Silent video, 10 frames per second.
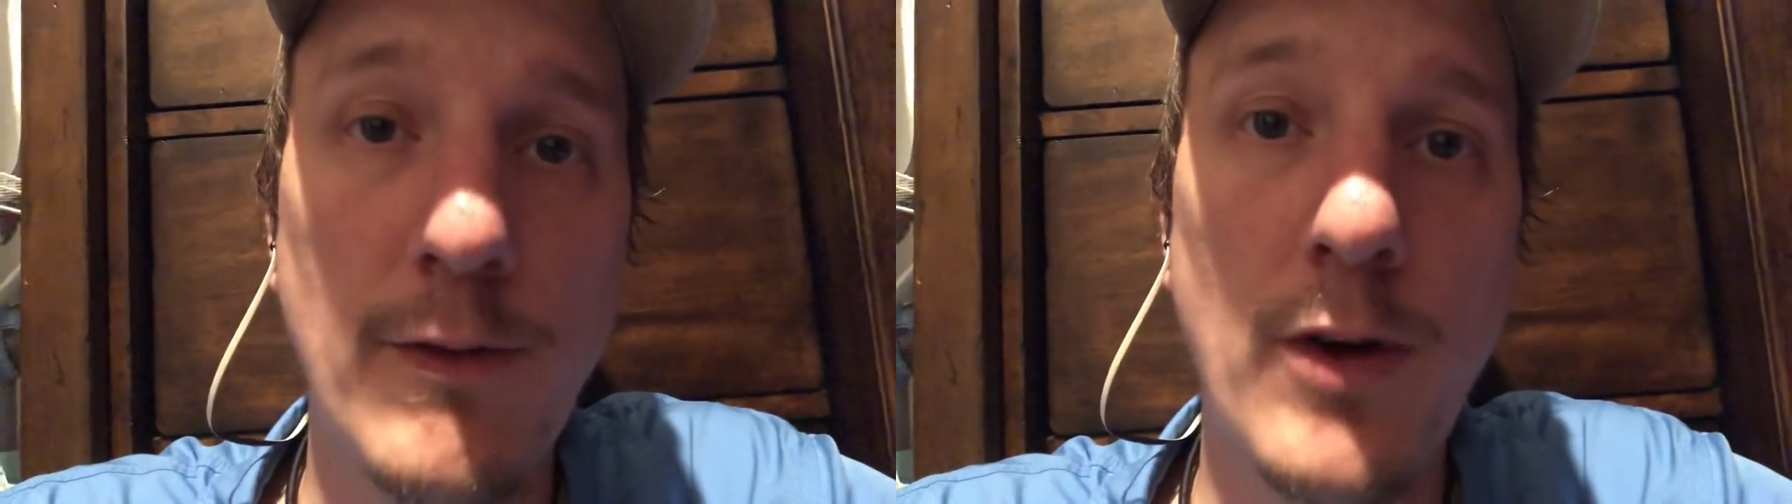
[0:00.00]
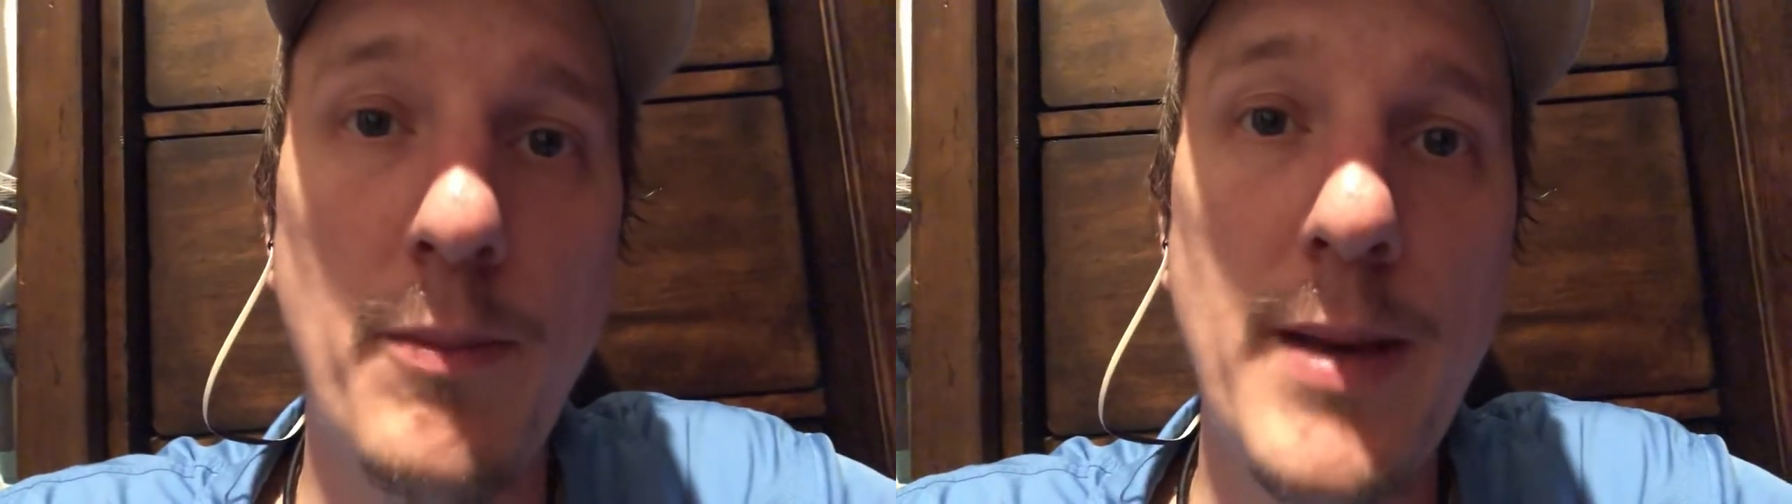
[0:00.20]

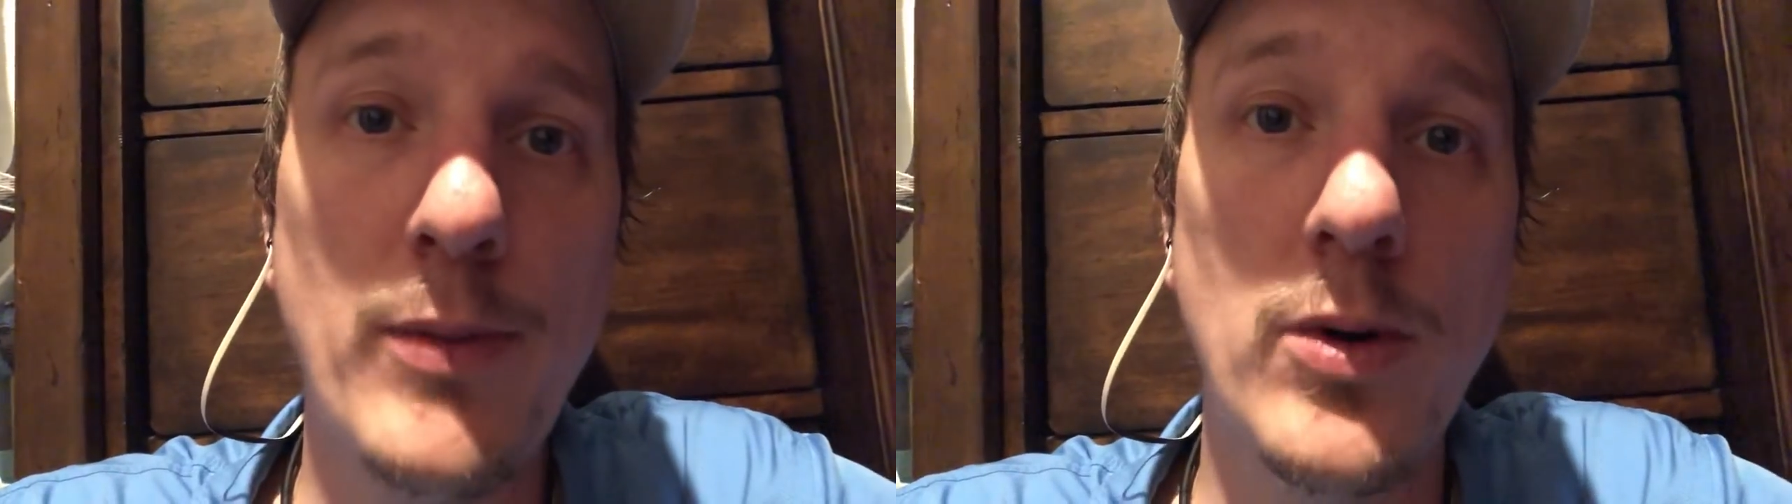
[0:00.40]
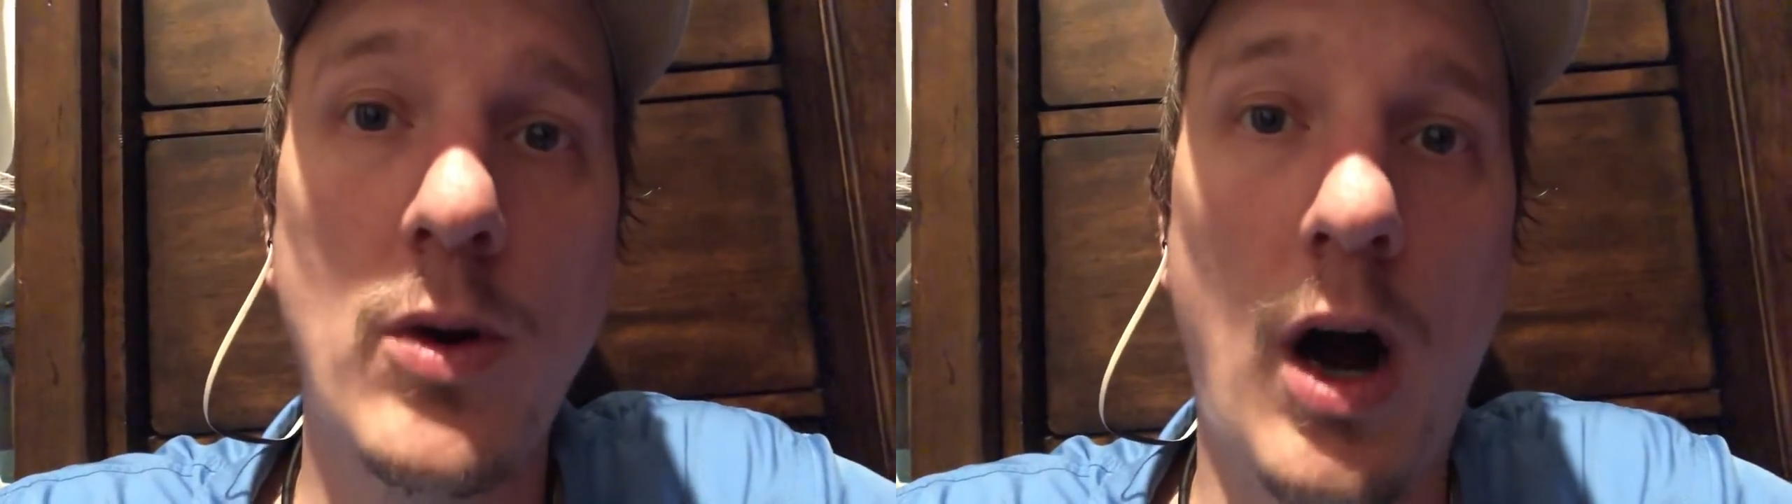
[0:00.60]
from
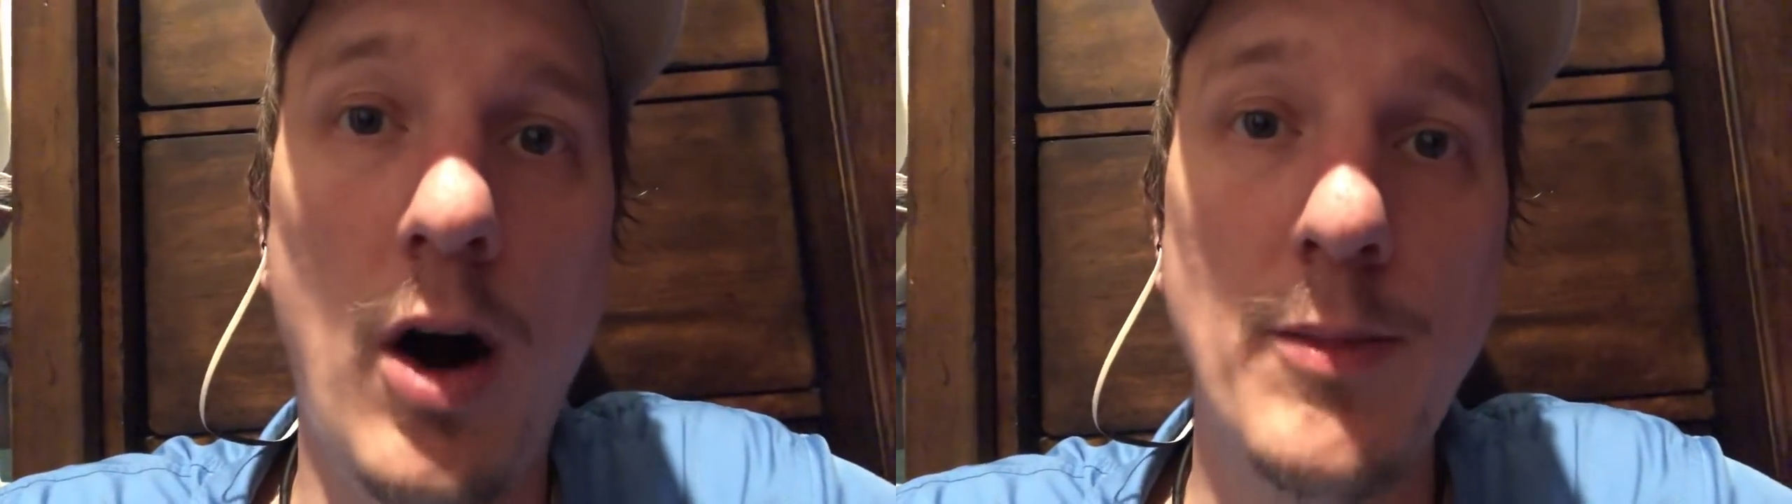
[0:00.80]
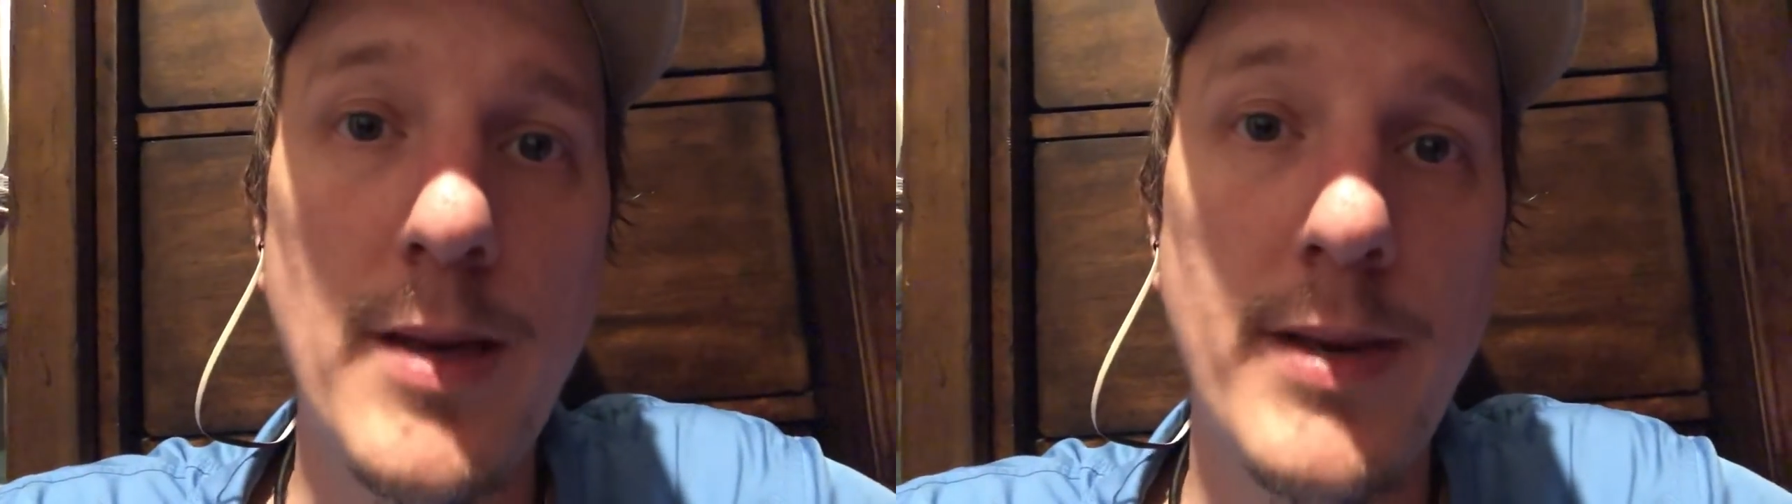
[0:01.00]
people who
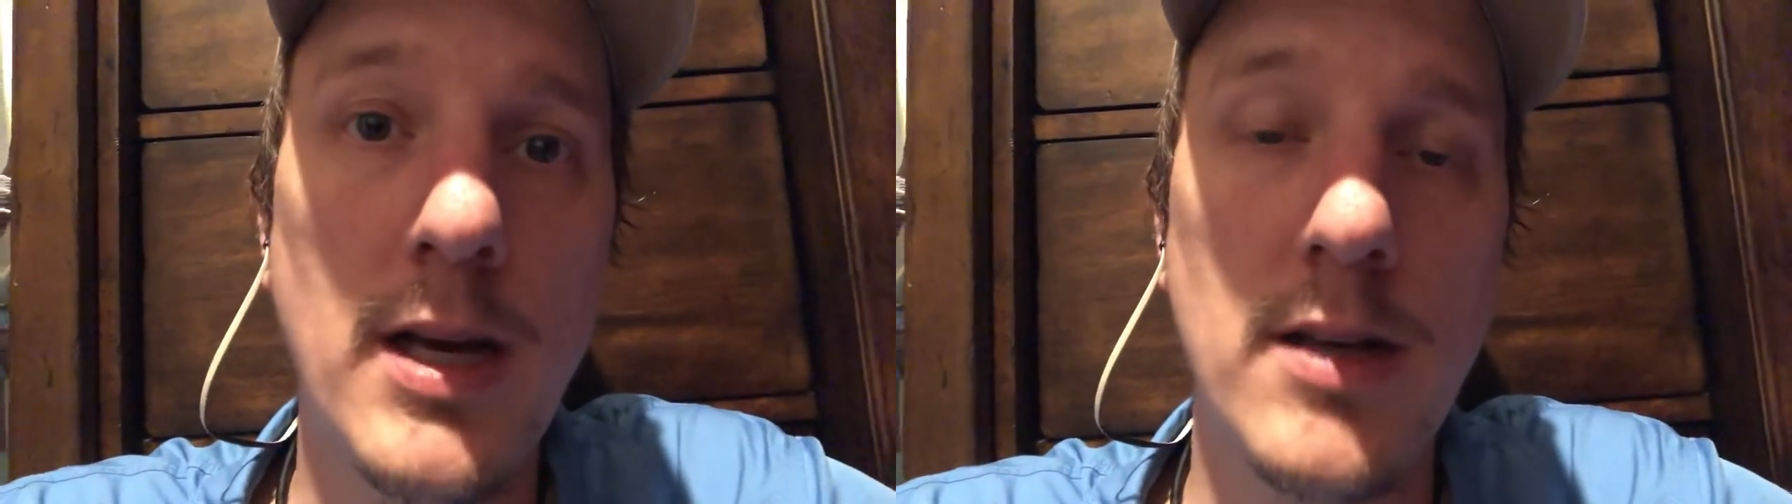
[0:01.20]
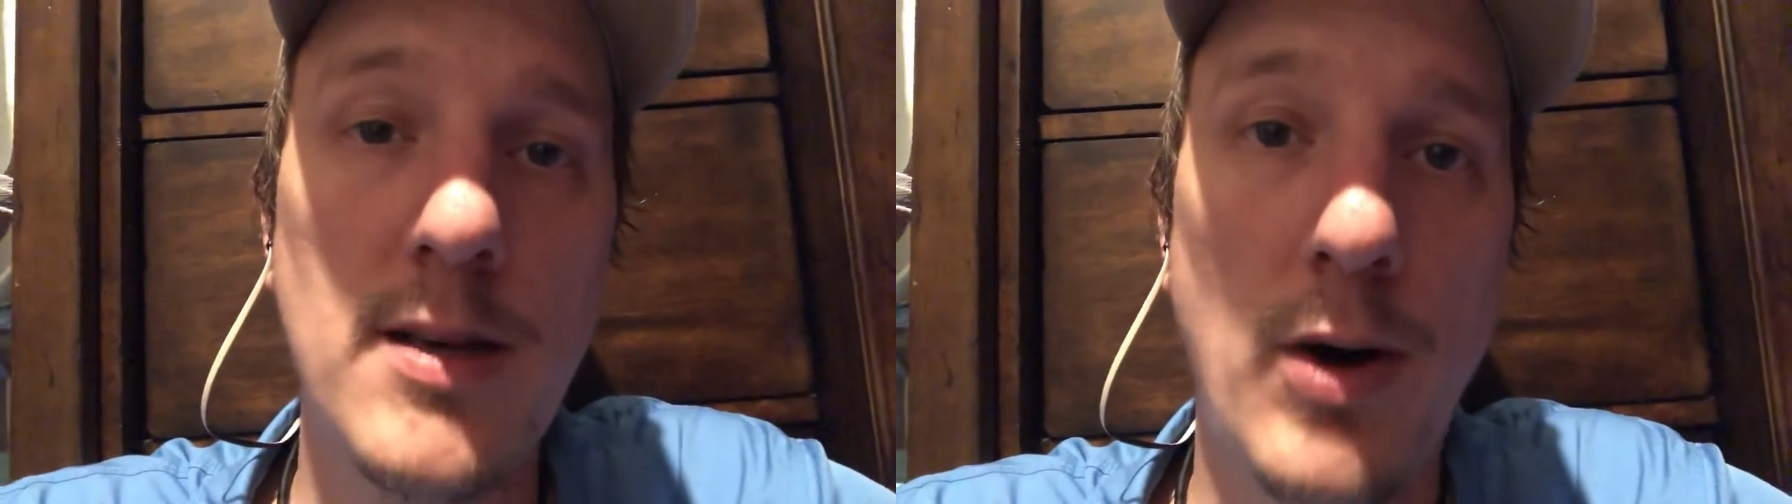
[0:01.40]
call me
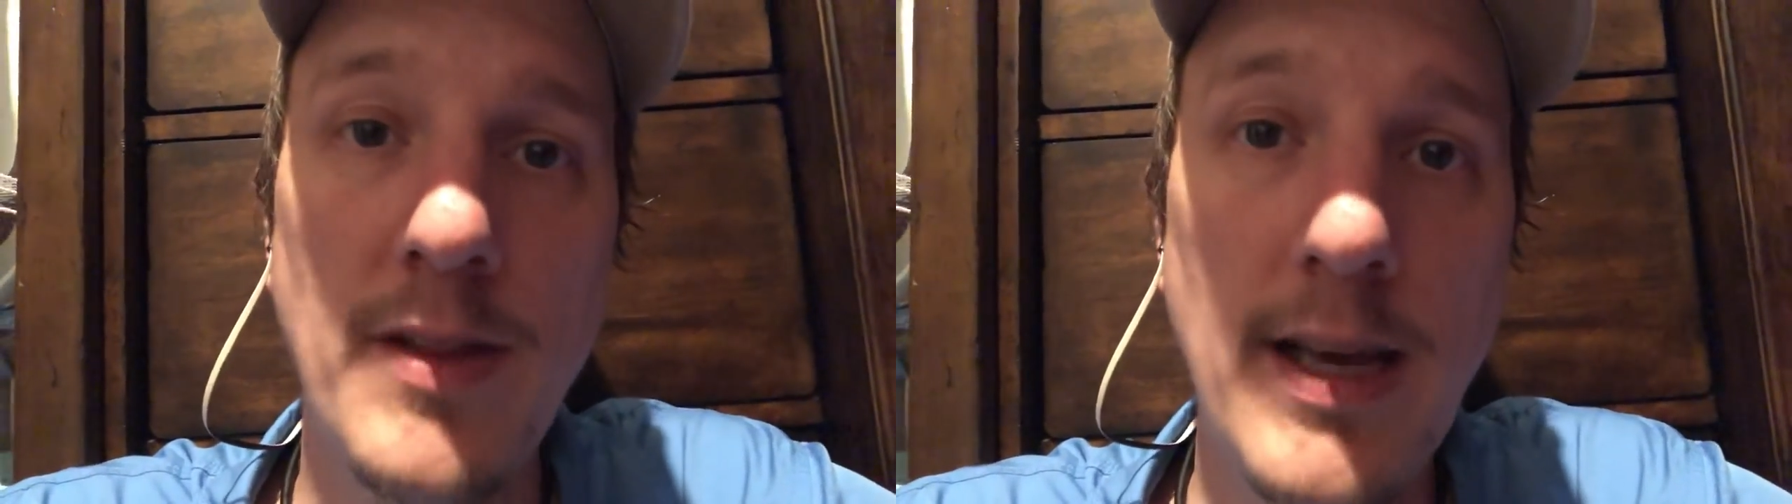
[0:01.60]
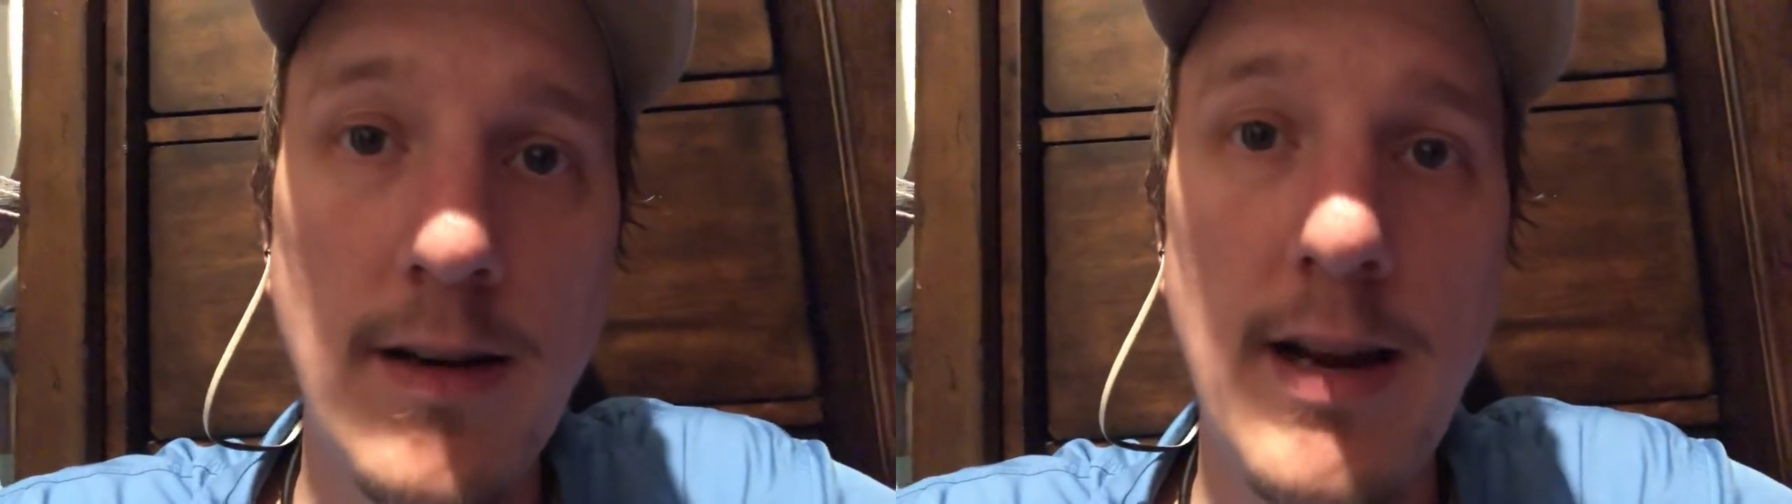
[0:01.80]
because I'm on
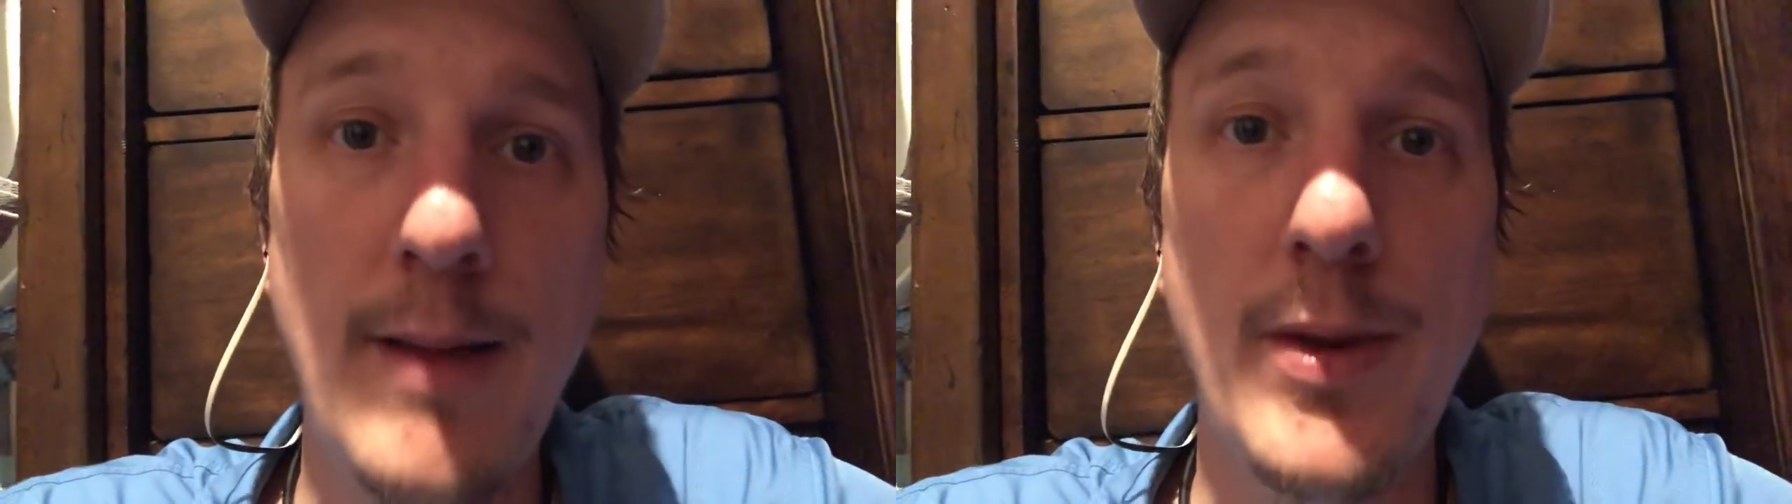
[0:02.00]
the internet.